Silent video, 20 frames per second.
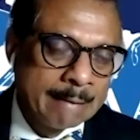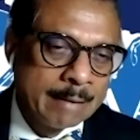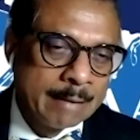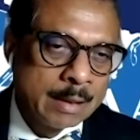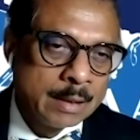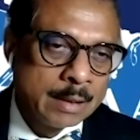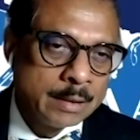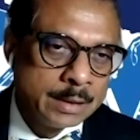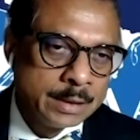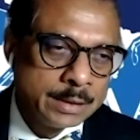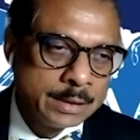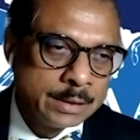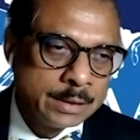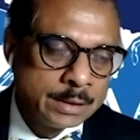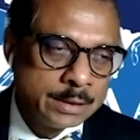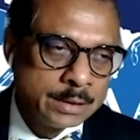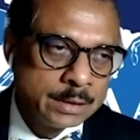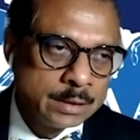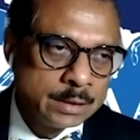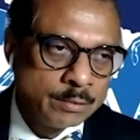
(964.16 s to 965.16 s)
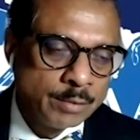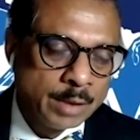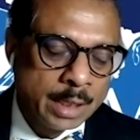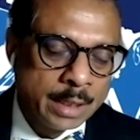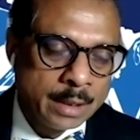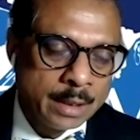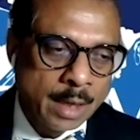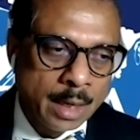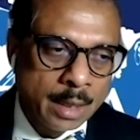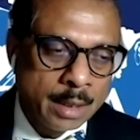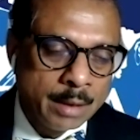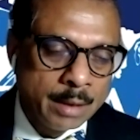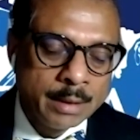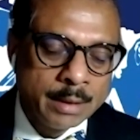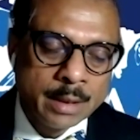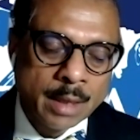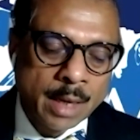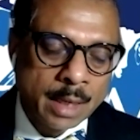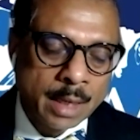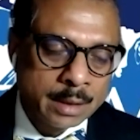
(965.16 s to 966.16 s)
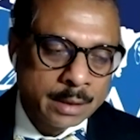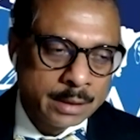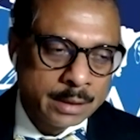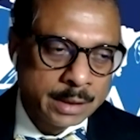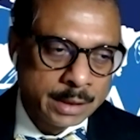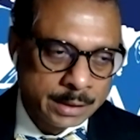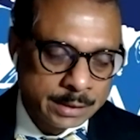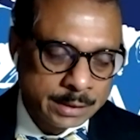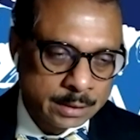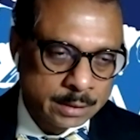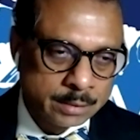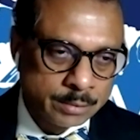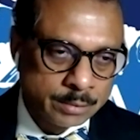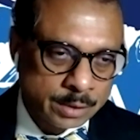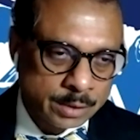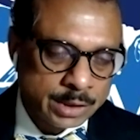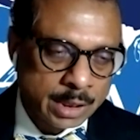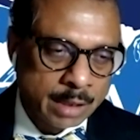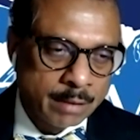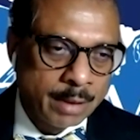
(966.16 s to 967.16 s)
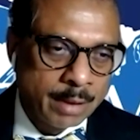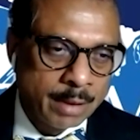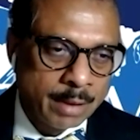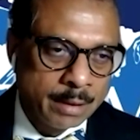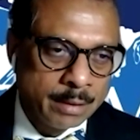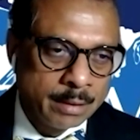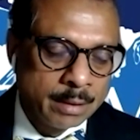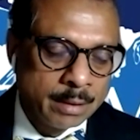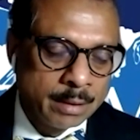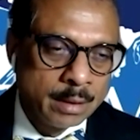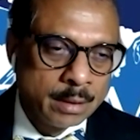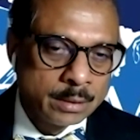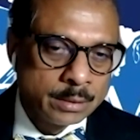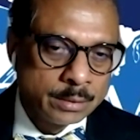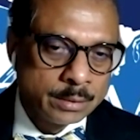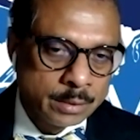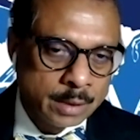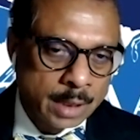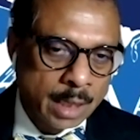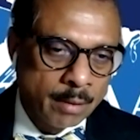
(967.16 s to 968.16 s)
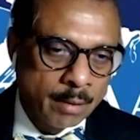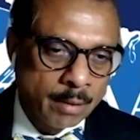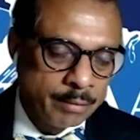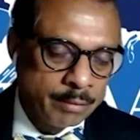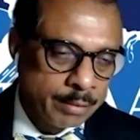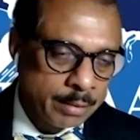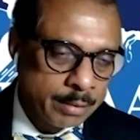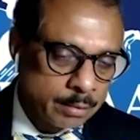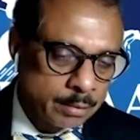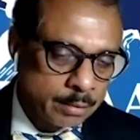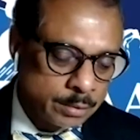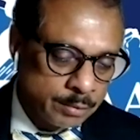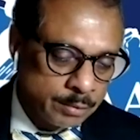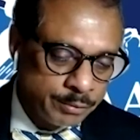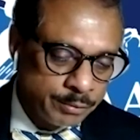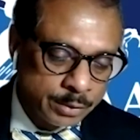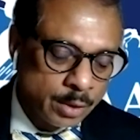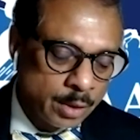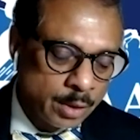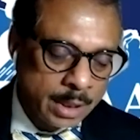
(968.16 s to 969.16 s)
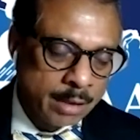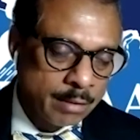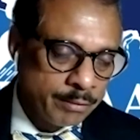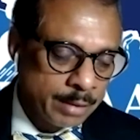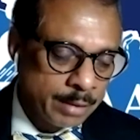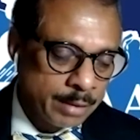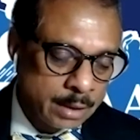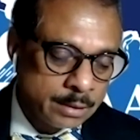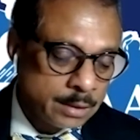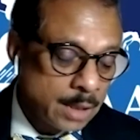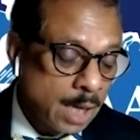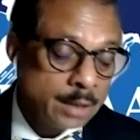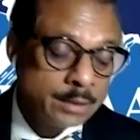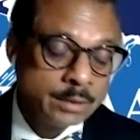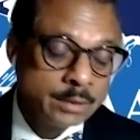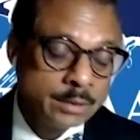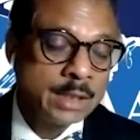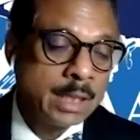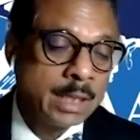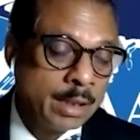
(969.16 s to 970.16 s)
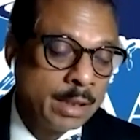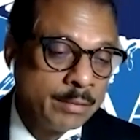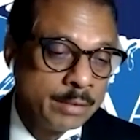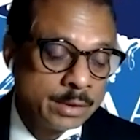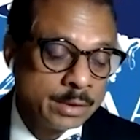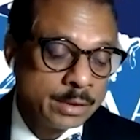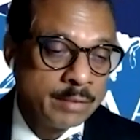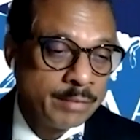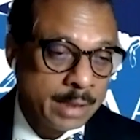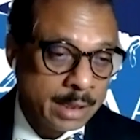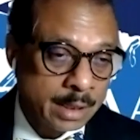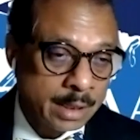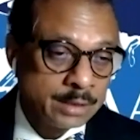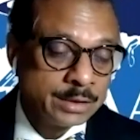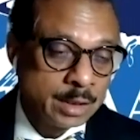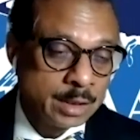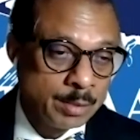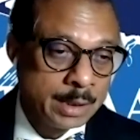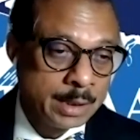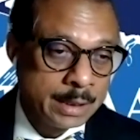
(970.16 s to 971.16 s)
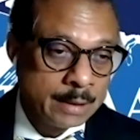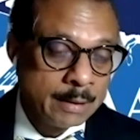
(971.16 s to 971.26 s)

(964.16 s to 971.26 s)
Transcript: this is where any organization will survive. To have, if you don't have it's hard to survive without financial stability.